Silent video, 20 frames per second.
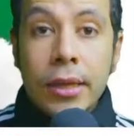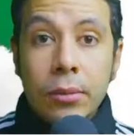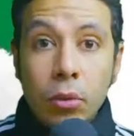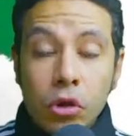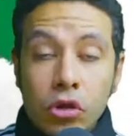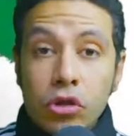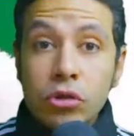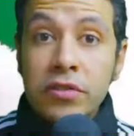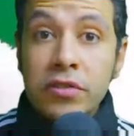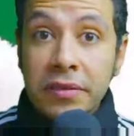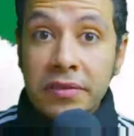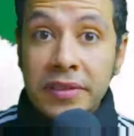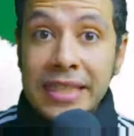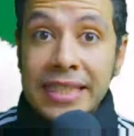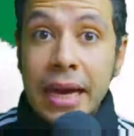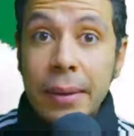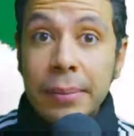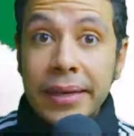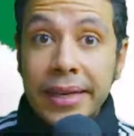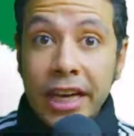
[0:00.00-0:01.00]
most of the visa
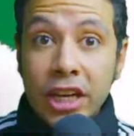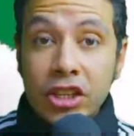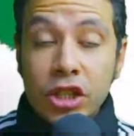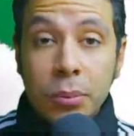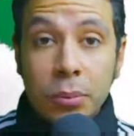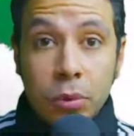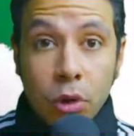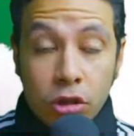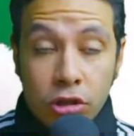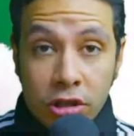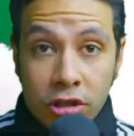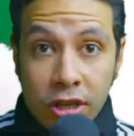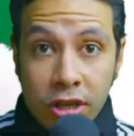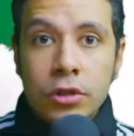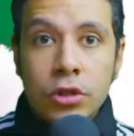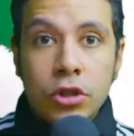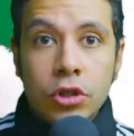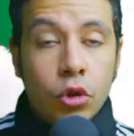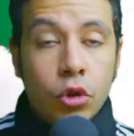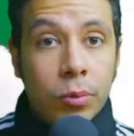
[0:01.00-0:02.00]
application processes,
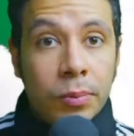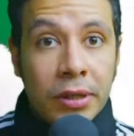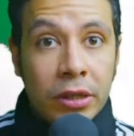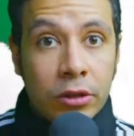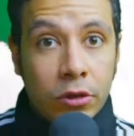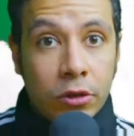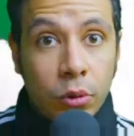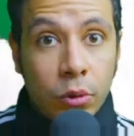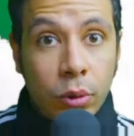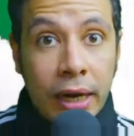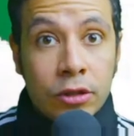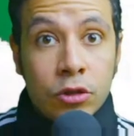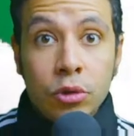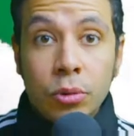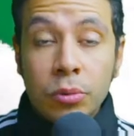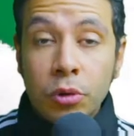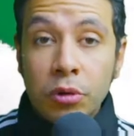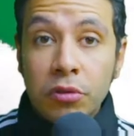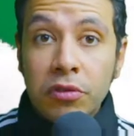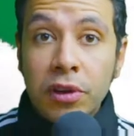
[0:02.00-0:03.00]
you will be required to
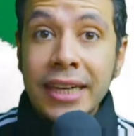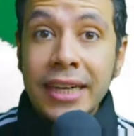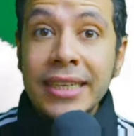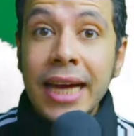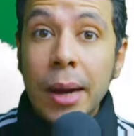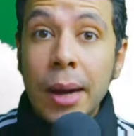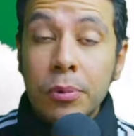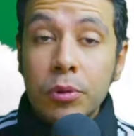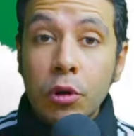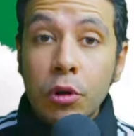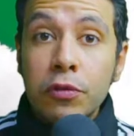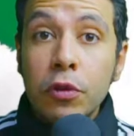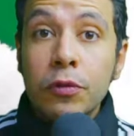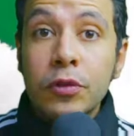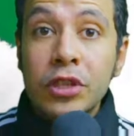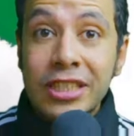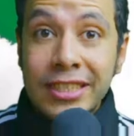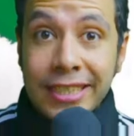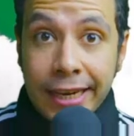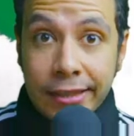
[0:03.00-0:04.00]
provide a proof of
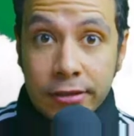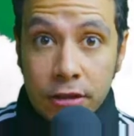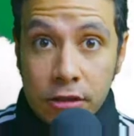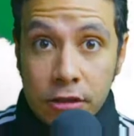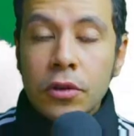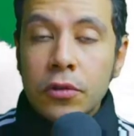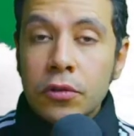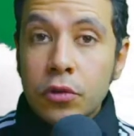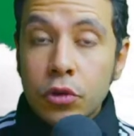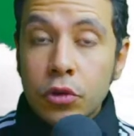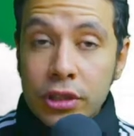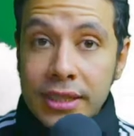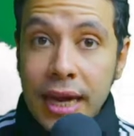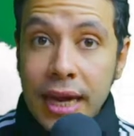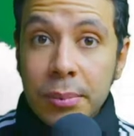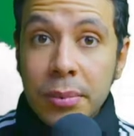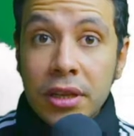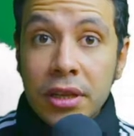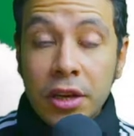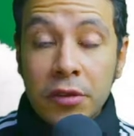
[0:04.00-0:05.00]
status. For
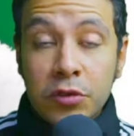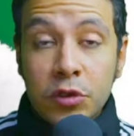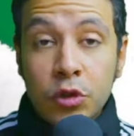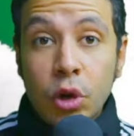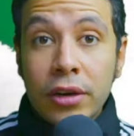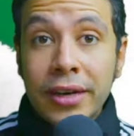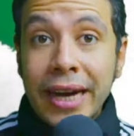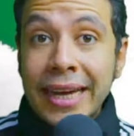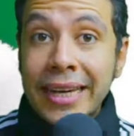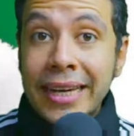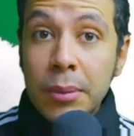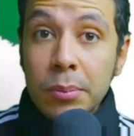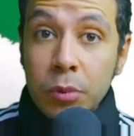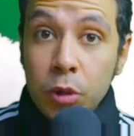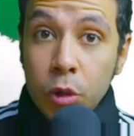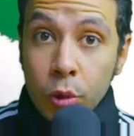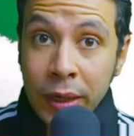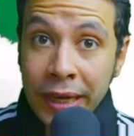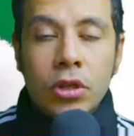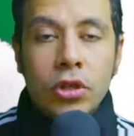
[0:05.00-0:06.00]
example, if you are an
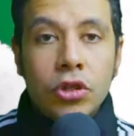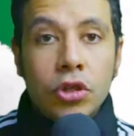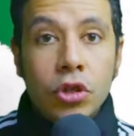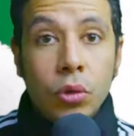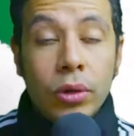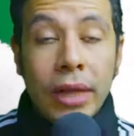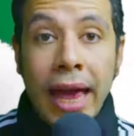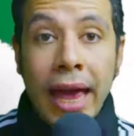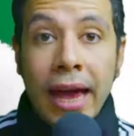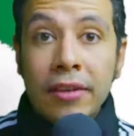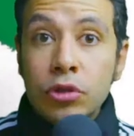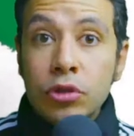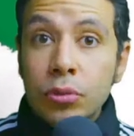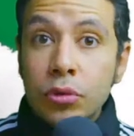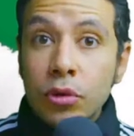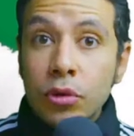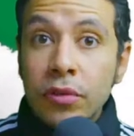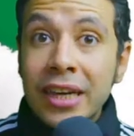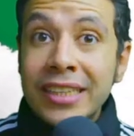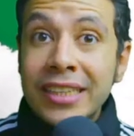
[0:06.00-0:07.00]
employee, you will have to
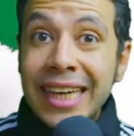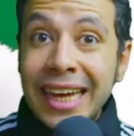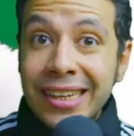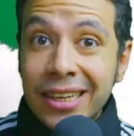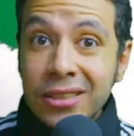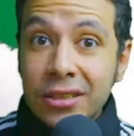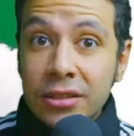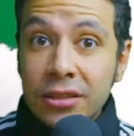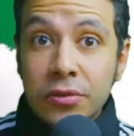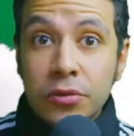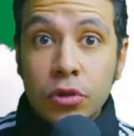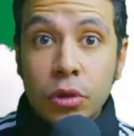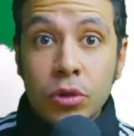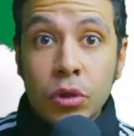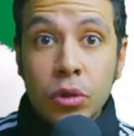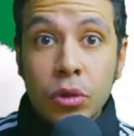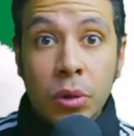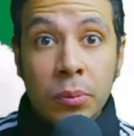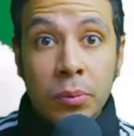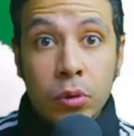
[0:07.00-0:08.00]
provide a letter from your
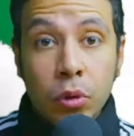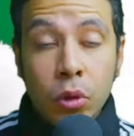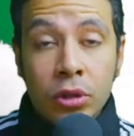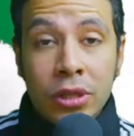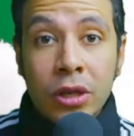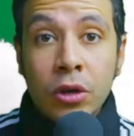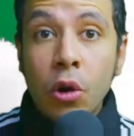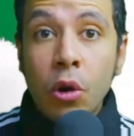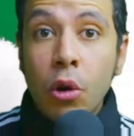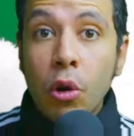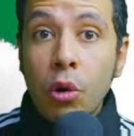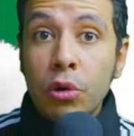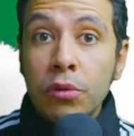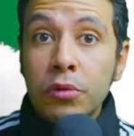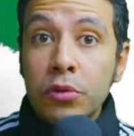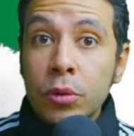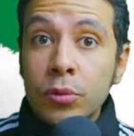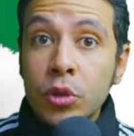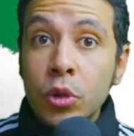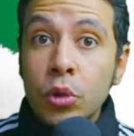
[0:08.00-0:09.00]
employer or
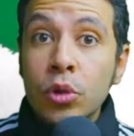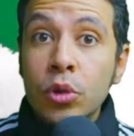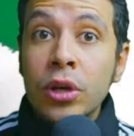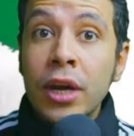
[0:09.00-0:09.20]
from your